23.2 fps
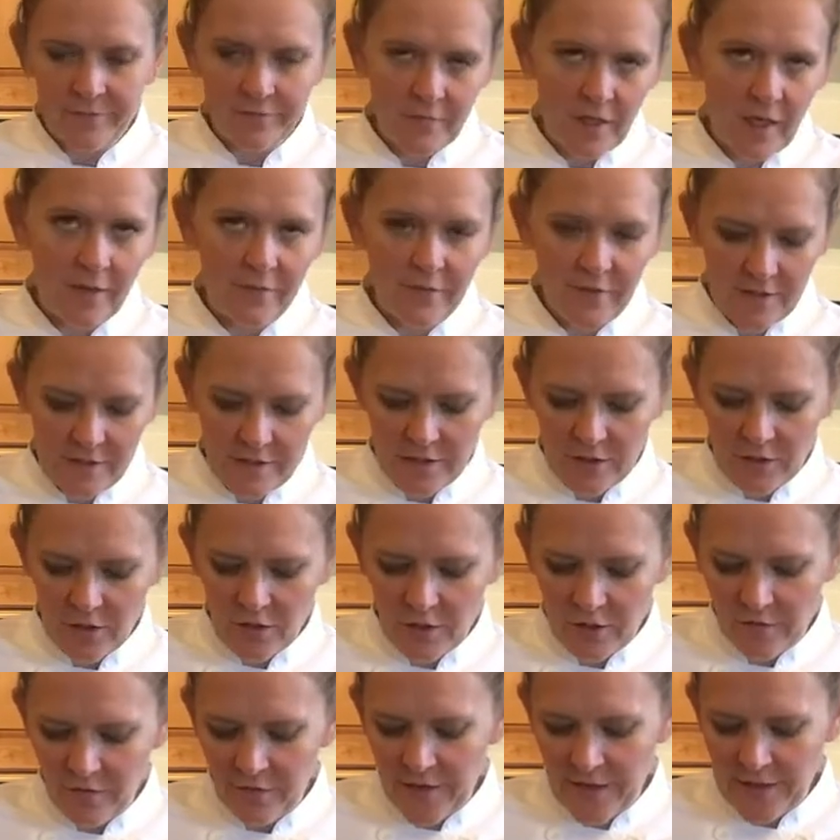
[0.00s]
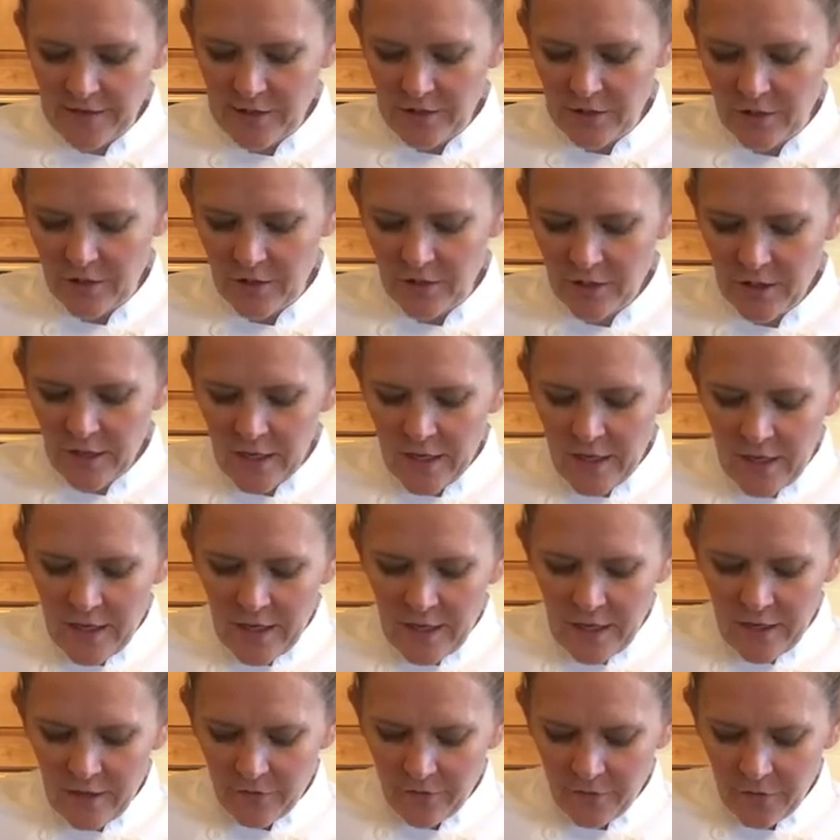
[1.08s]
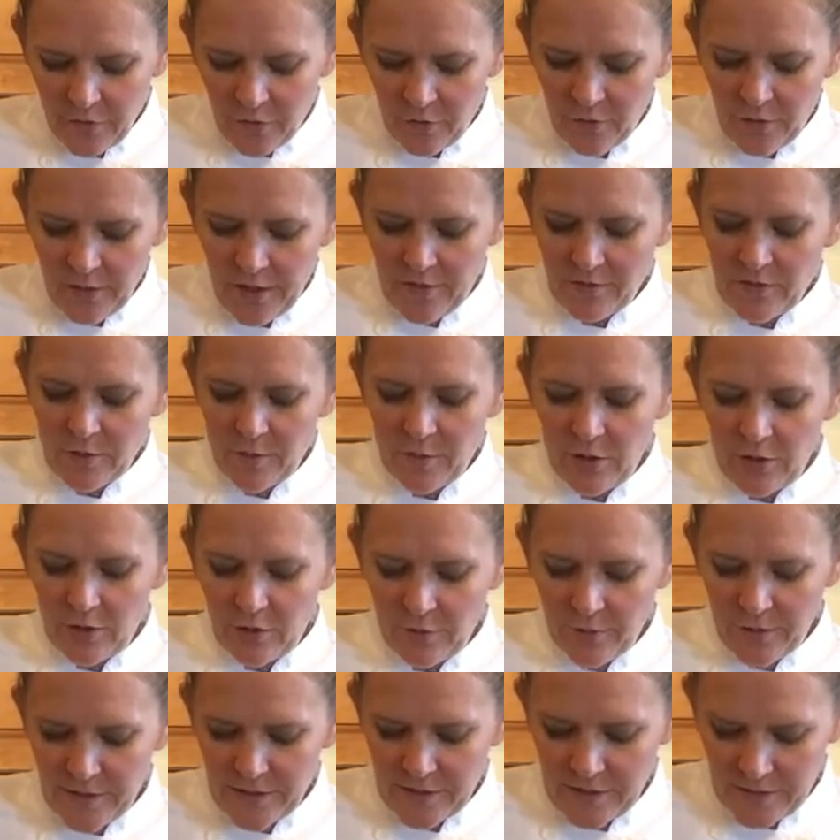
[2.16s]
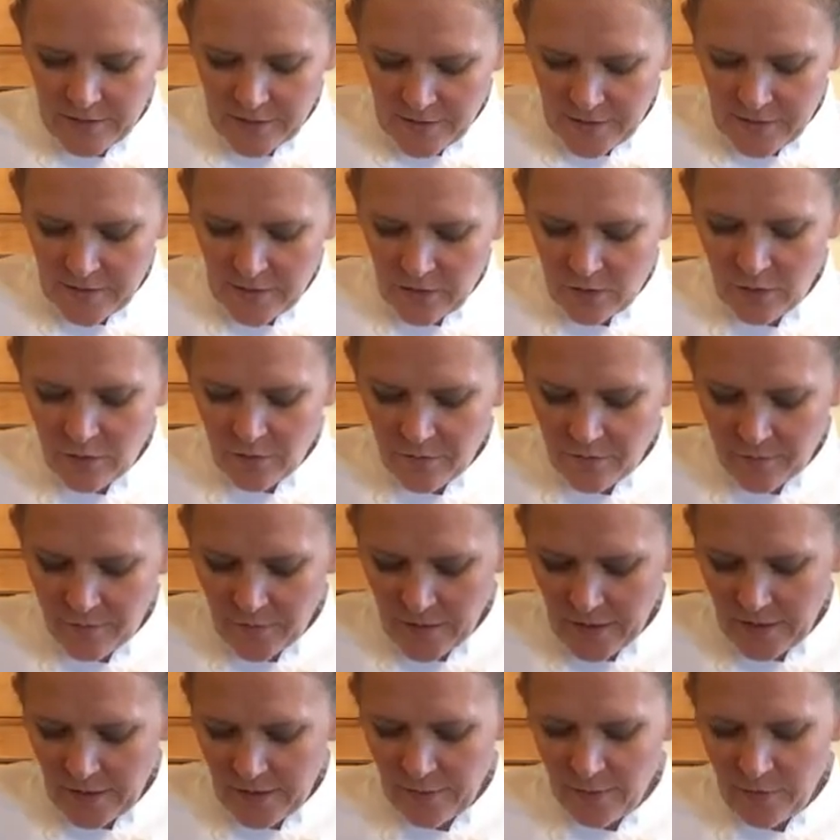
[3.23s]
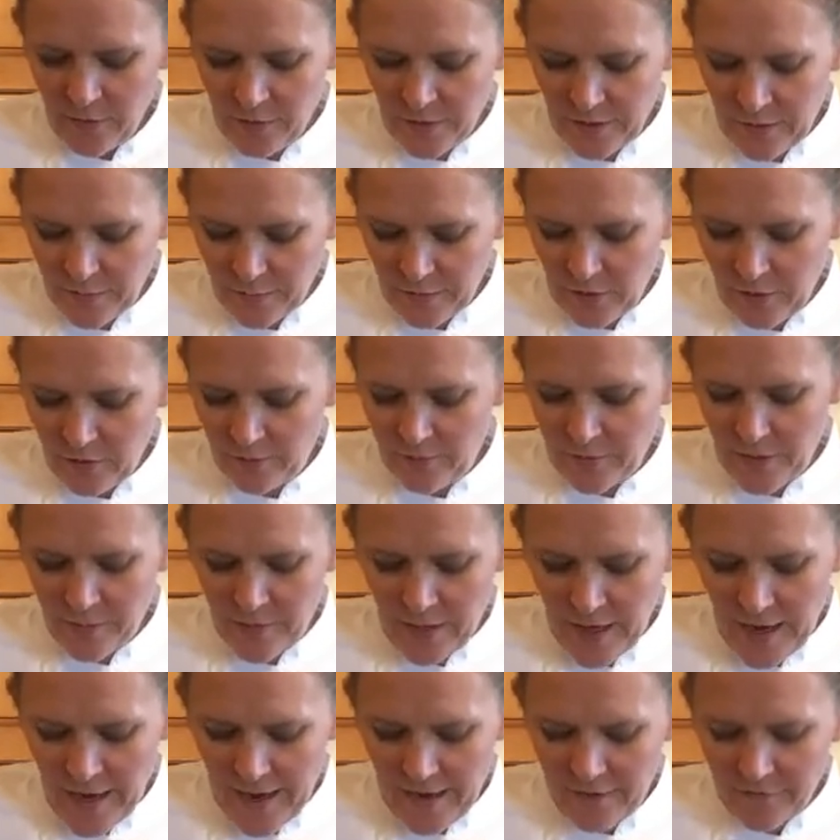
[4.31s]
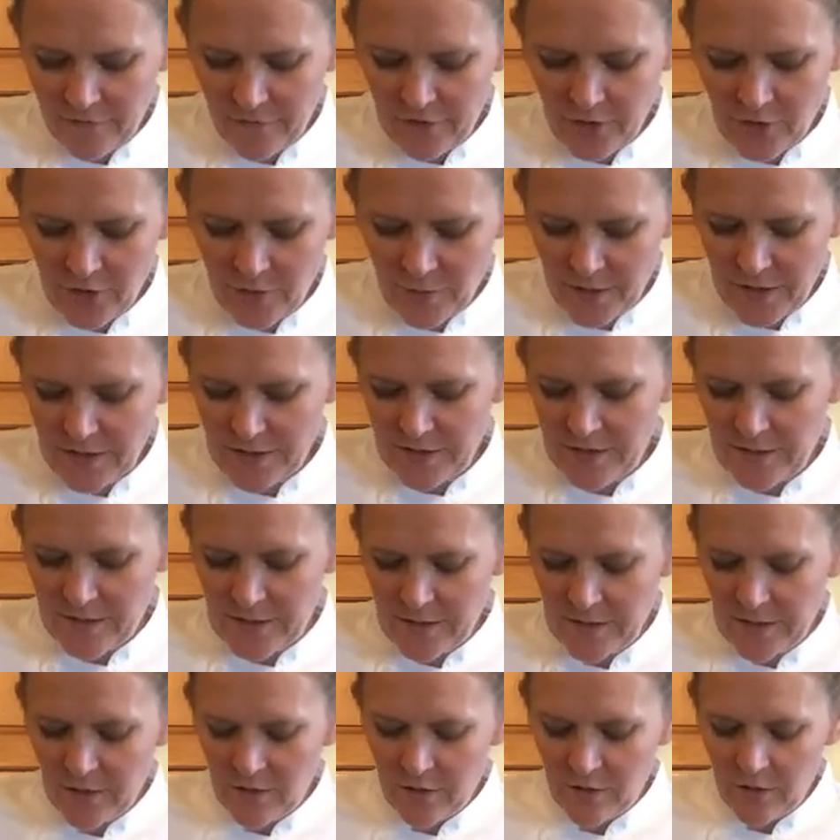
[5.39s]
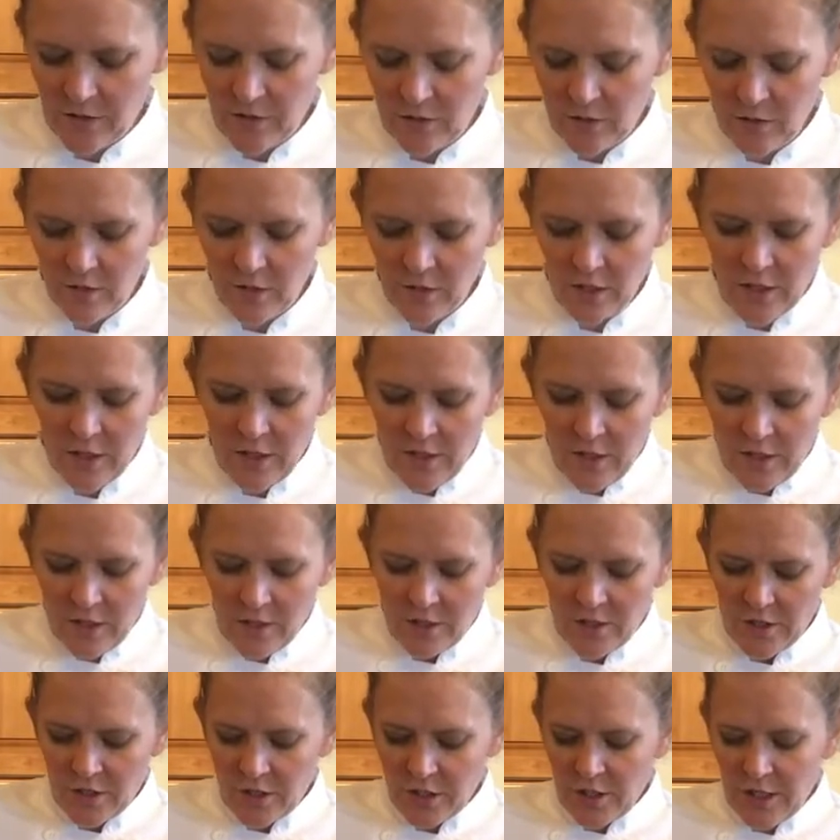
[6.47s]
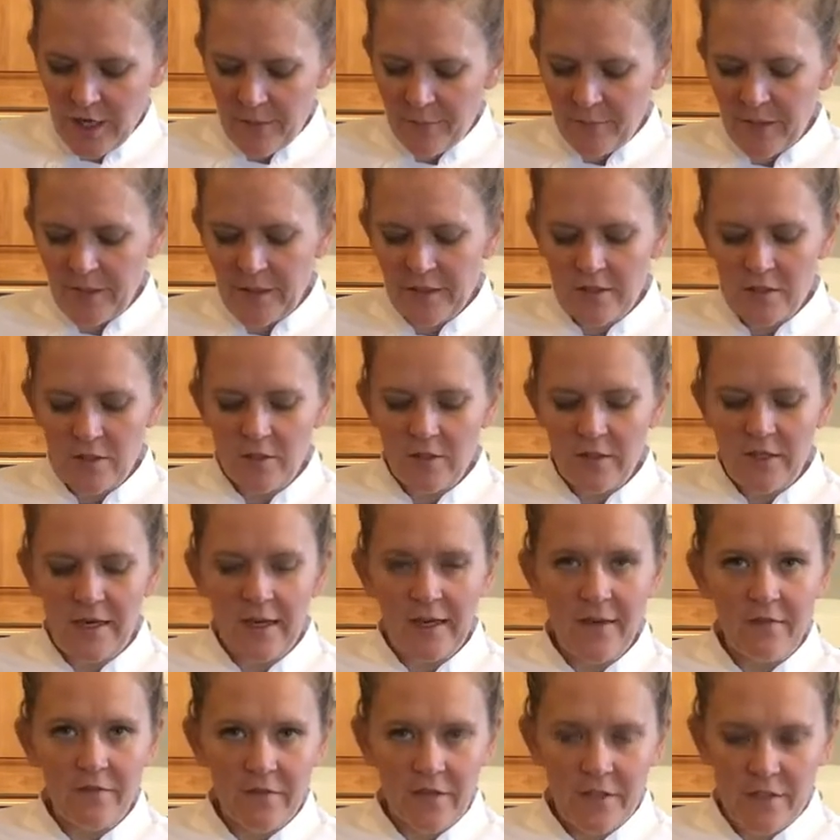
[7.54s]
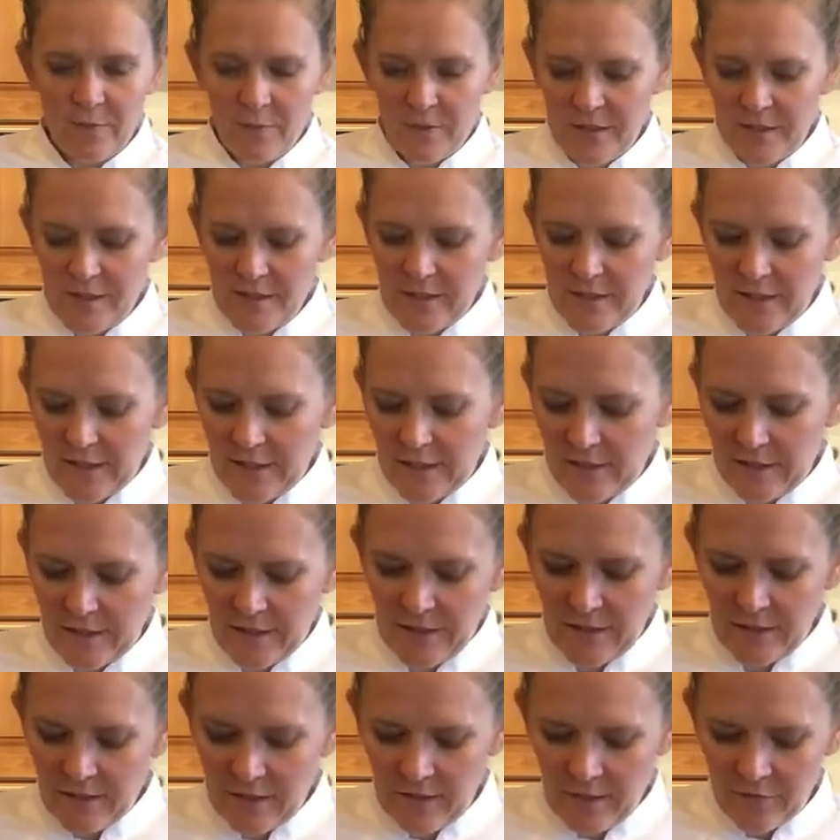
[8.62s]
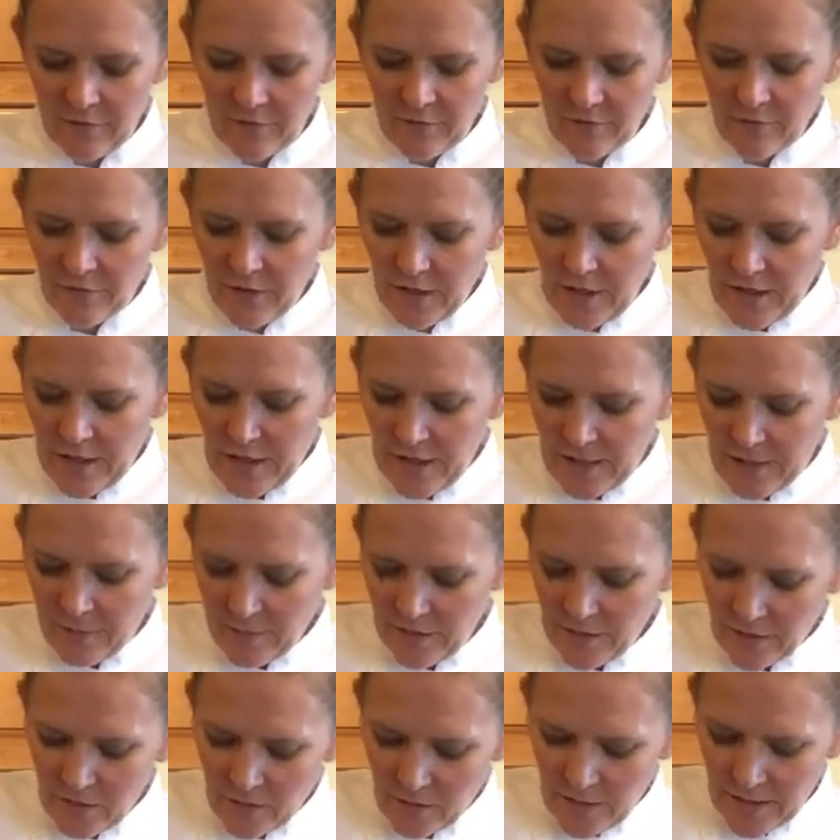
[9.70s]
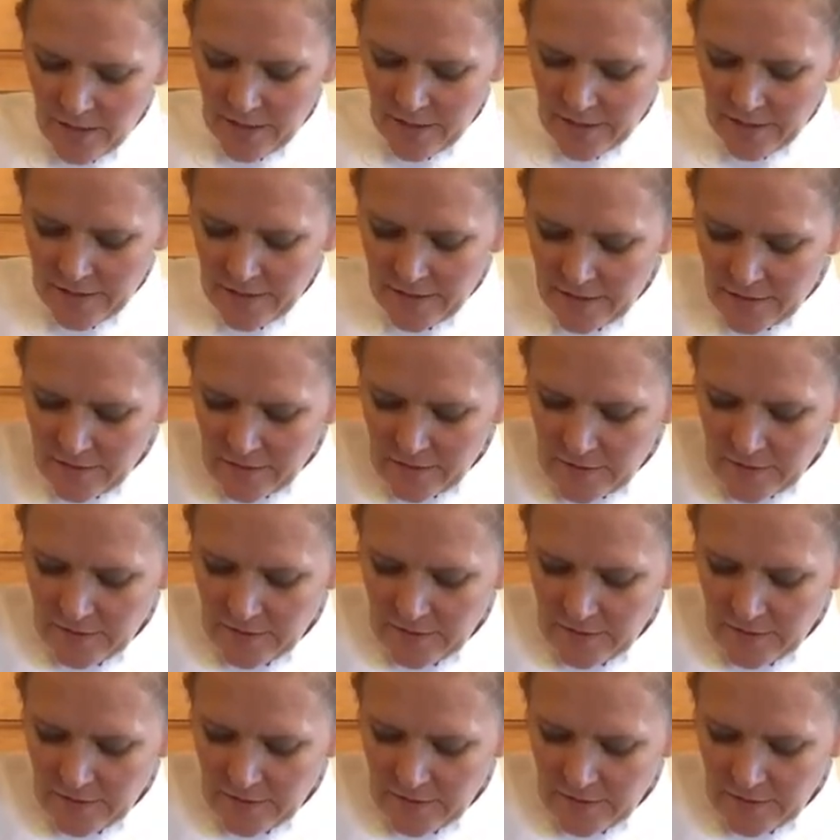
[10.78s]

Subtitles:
obviously cook faster if you have smaller pieces. So I'm doing about maybe 1/2 inch pieces here. So just chopping it. So then I have this piece that I cut the end off of, and I'm going to go ahead and